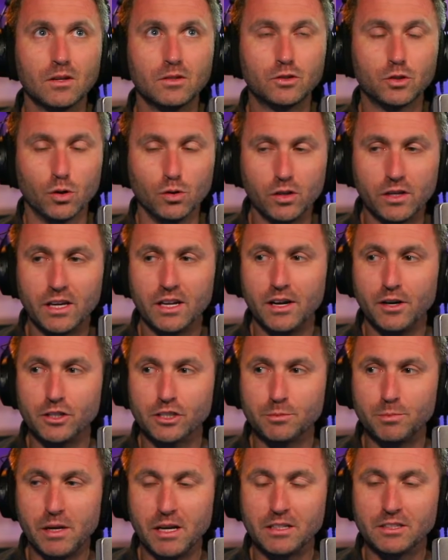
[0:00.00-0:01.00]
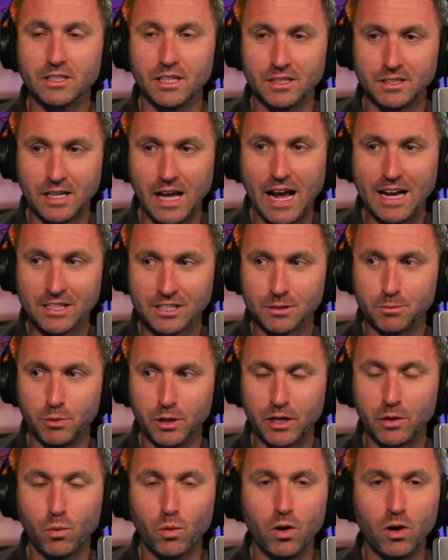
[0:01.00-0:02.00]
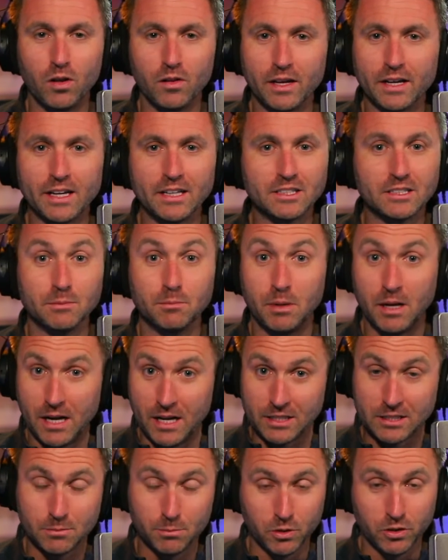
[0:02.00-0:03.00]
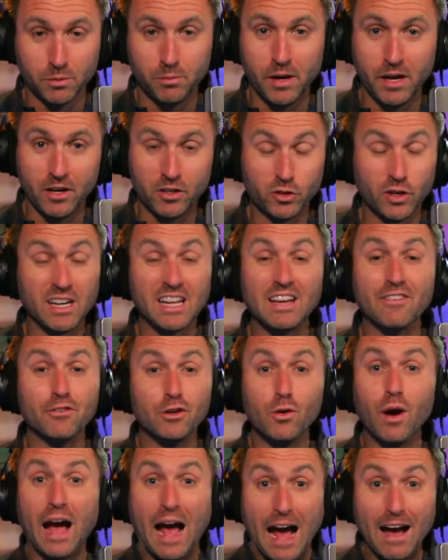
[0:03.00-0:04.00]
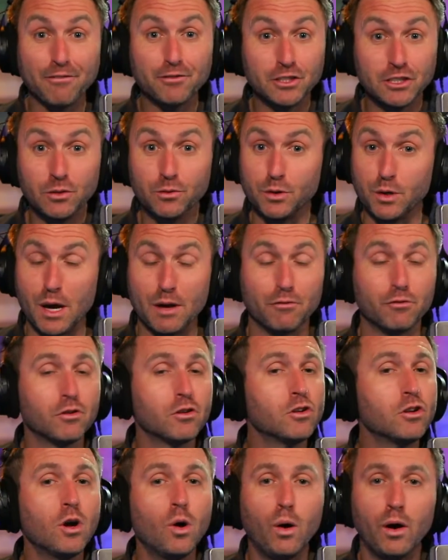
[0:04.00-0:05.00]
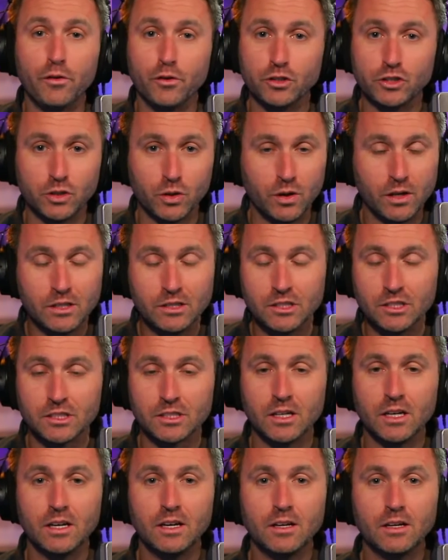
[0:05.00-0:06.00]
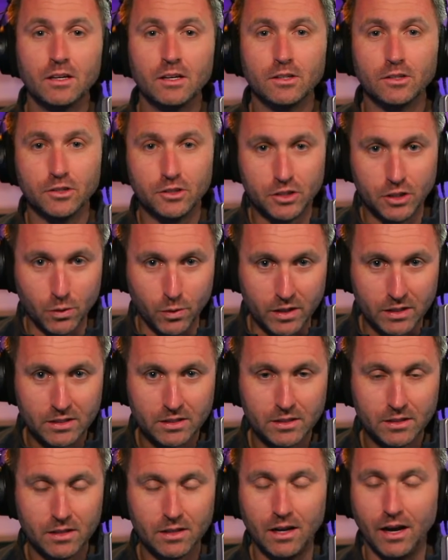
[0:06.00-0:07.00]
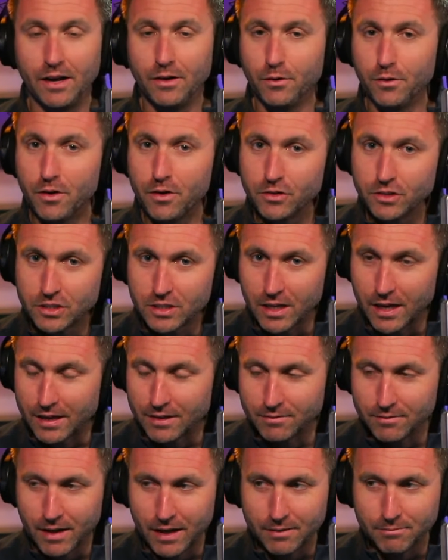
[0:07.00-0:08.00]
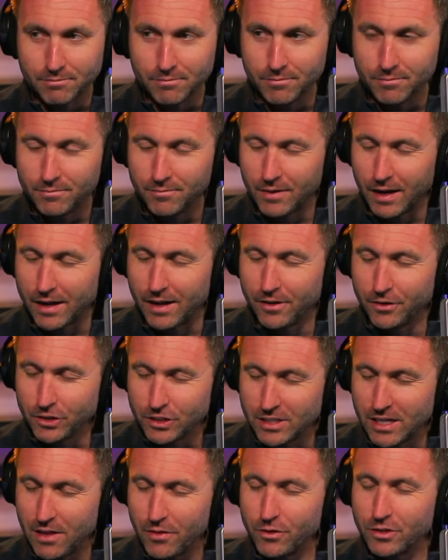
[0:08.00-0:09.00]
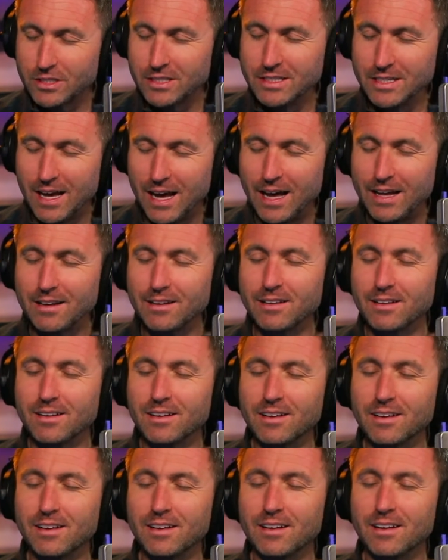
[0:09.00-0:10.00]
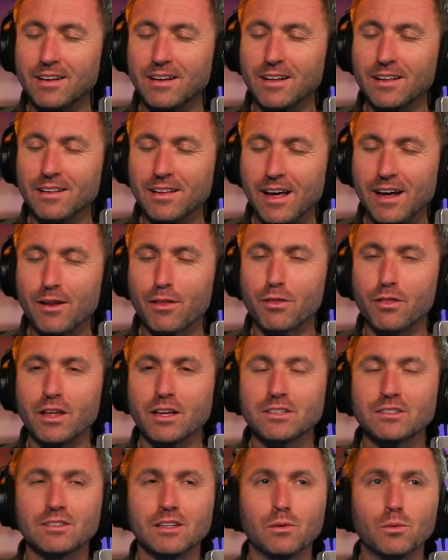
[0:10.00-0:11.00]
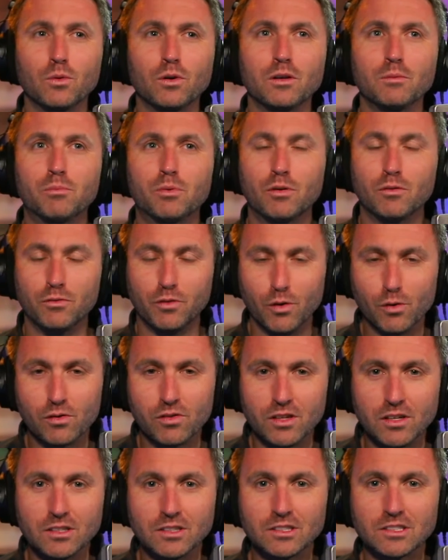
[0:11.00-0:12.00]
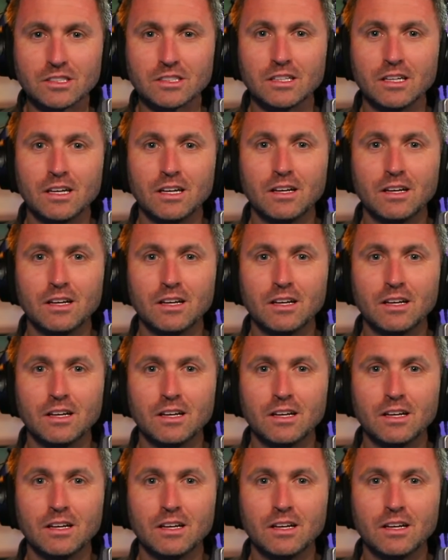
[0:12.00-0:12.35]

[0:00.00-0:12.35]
airspace as a brick wall like it's impossible to penetrate. If you have to and you have no other choice, do it. Now, I understand there's not a lot of things that would provoke this